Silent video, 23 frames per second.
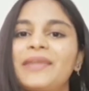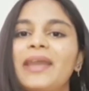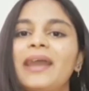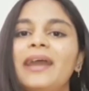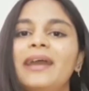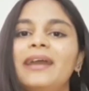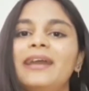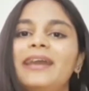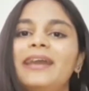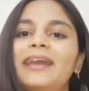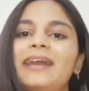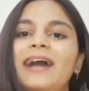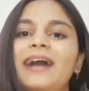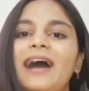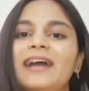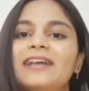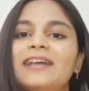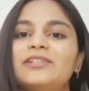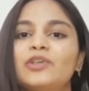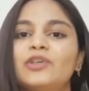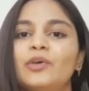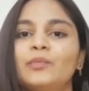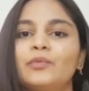Hey
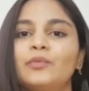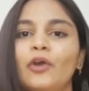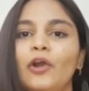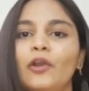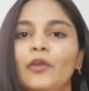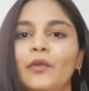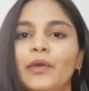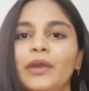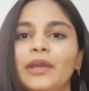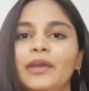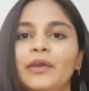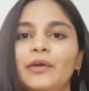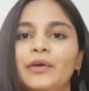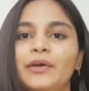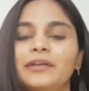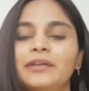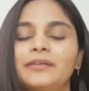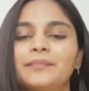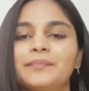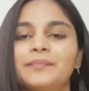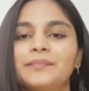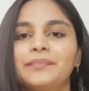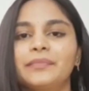guys, hope you all doing
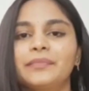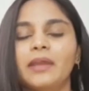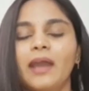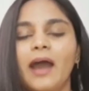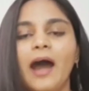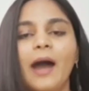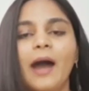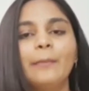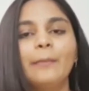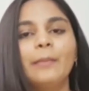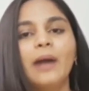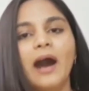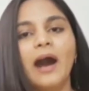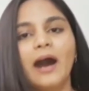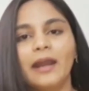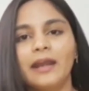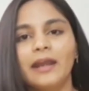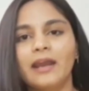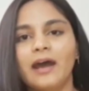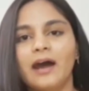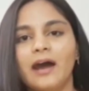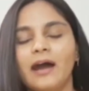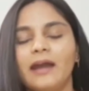good. I'm
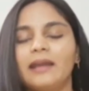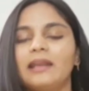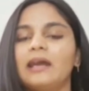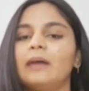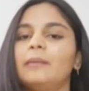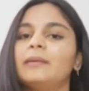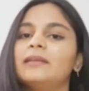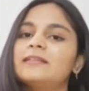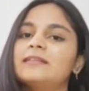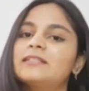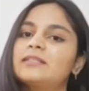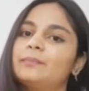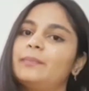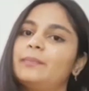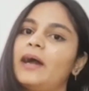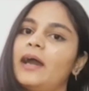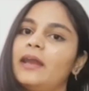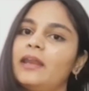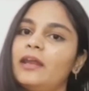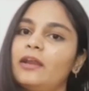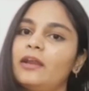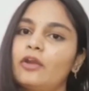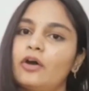Arna and I'm an
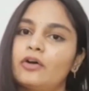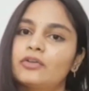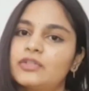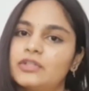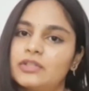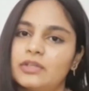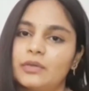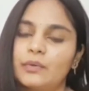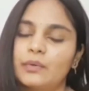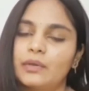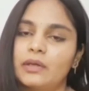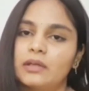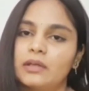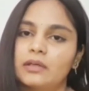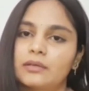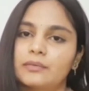aspiring law student.